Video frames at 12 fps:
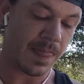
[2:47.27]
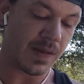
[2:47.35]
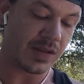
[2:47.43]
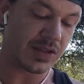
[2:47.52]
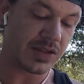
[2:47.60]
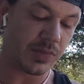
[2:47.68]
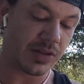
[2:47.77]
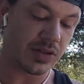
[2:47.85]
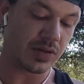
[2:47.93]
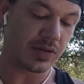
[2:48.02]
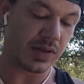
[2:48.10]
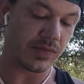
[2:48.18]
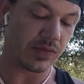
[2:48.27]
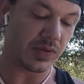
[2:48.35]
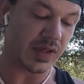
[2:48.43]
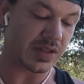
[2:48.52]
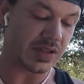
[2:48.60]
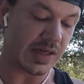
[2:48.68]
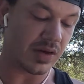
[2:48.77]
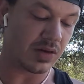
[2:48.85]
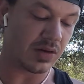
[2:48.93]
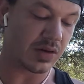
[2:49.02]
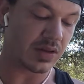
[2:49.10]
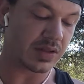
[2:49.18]
This dimensional level is now
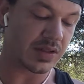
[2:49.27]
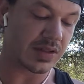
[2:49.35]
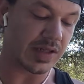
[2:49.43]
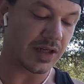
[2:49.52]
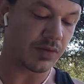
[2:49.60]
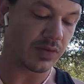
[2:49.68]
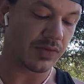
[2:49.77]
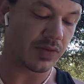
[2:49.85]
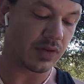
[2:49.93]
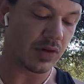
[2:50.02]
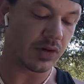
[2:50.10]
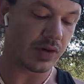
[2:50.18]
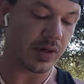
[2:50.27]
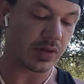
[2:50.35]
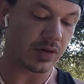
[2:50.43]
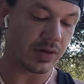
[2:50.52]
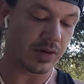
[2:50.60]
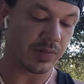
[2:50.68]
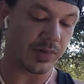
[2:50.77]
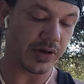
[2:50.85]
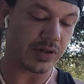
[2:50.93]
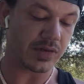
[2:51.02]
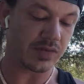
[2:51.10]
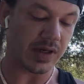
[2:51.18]
sustainable for longer and longer
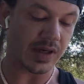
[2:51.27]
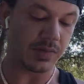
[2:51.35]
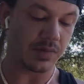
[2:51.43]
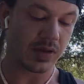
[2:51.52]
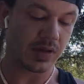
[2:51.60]
periods of time,